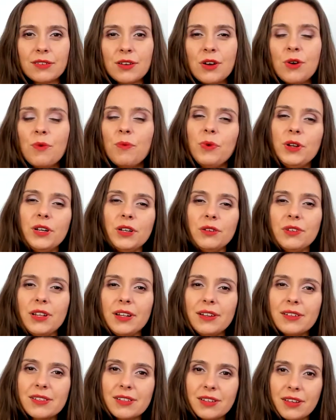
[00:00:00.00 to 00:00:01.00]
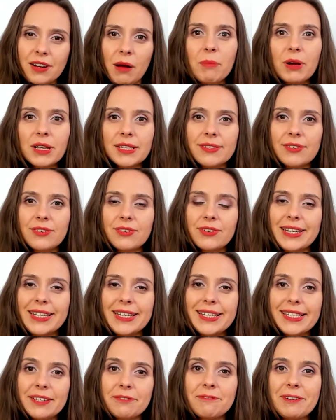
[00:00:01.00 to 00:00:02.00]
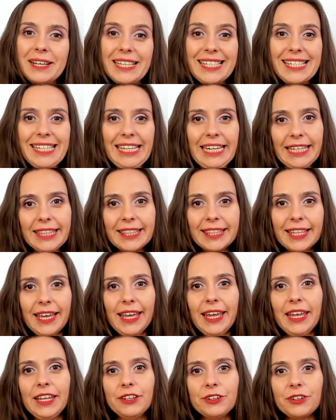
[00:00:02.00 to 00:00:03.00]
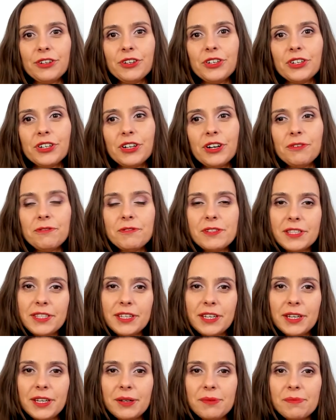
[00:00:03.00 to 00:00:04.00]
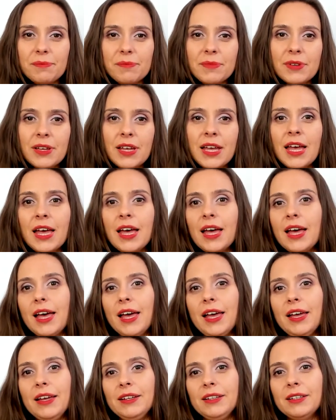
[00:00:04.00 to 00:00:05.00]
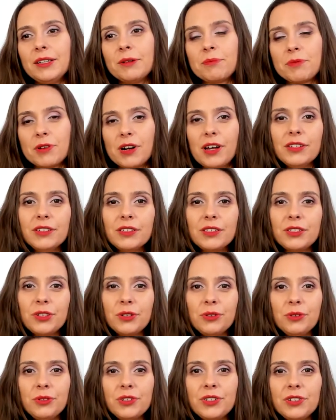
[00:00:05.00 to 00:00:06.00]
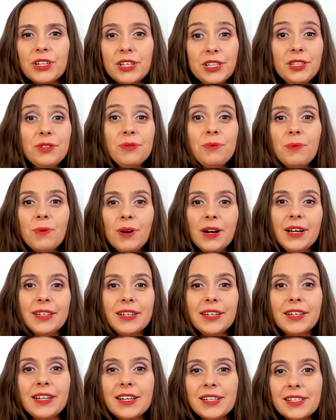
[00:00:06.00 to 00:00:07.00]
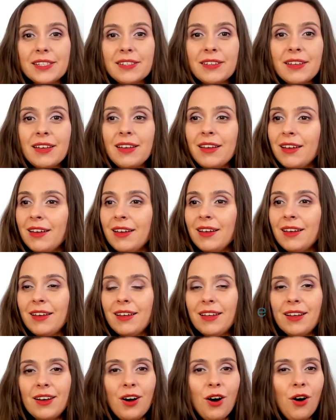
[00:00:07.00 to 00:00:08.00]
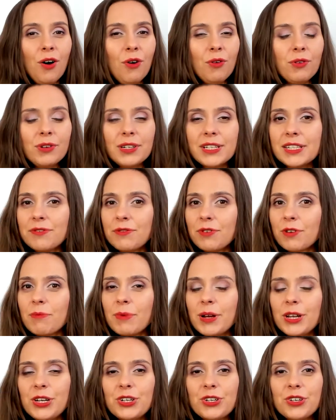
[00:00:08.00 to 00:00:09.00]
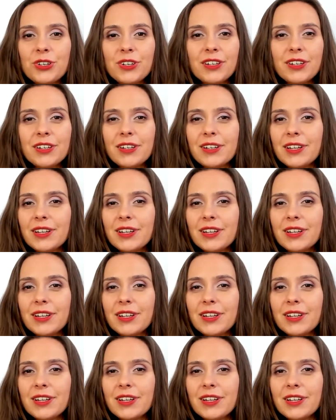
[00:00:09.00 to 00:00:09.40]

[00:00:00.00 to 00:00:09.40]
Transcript: We know that the Scrum Master is the facilitator of the team, and the product owner is the one that has all this information,